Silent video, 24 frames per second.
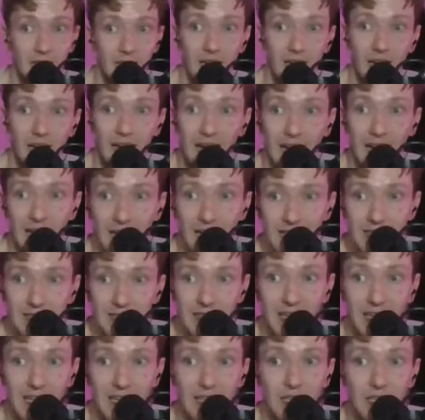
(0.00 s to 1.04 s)
and
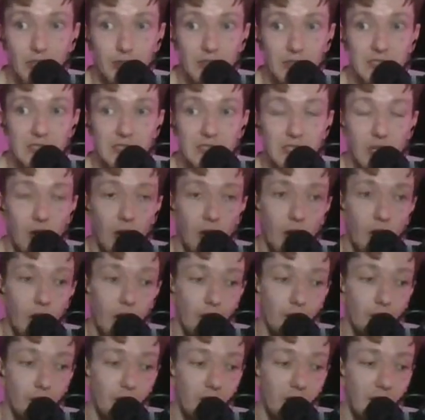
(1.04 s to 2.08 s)
increase
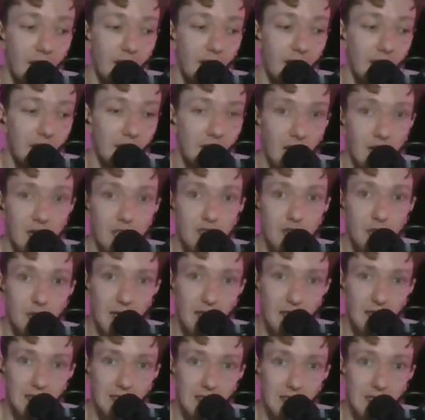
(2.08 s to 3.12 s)
of
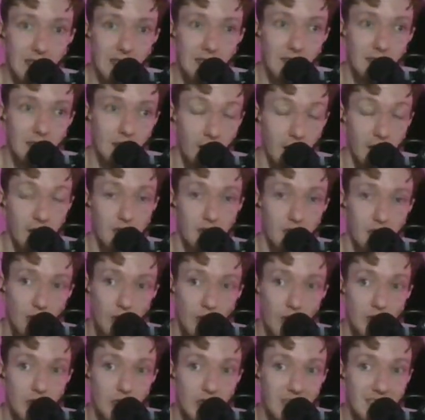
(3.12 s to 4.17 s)
carceral
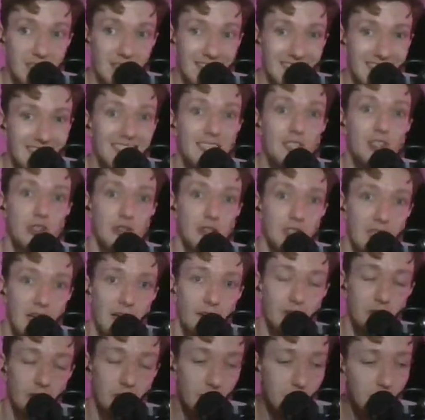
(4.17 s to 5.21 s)
logics that teachers
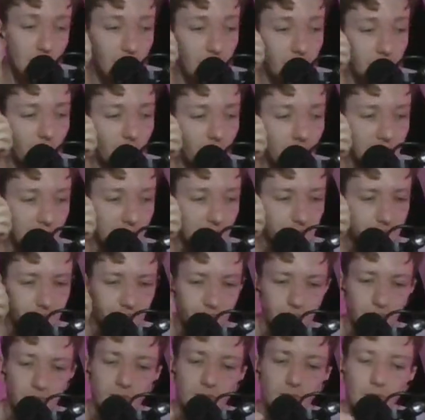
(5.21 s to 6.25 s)
have to embody.
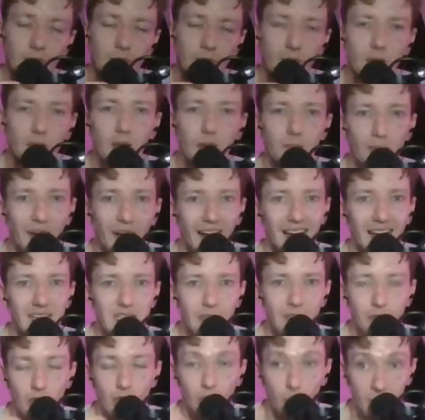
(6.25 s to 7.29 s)
But as
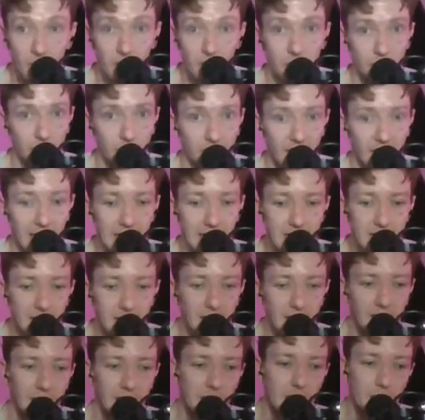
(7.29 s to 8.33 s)
ever with Prevent
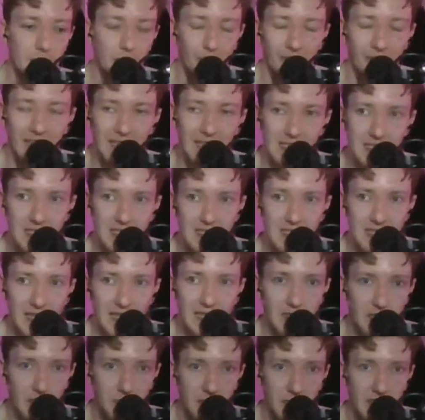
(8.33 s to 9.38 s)
is
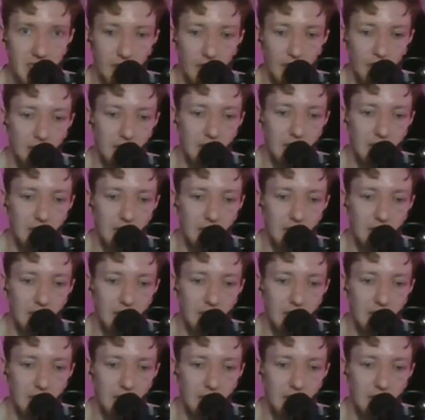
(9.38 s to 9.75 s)
designed specifically